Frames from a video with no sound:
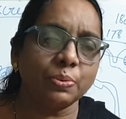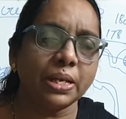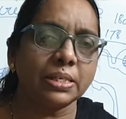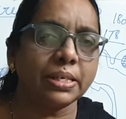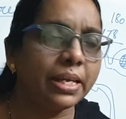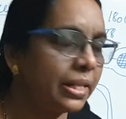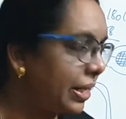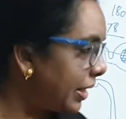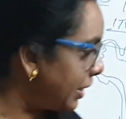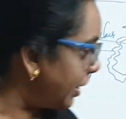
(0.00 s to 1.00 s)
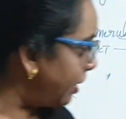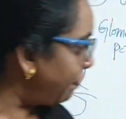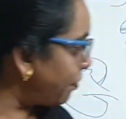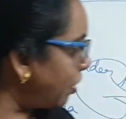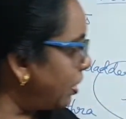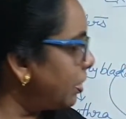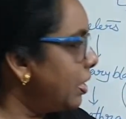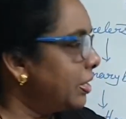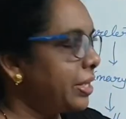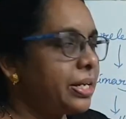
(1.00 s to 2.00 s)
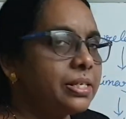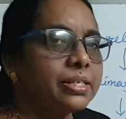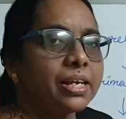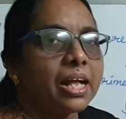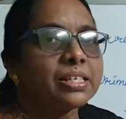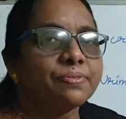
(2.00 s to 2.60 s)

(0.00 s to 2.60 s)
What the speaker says: we are seeing that in the nephron, there is a chance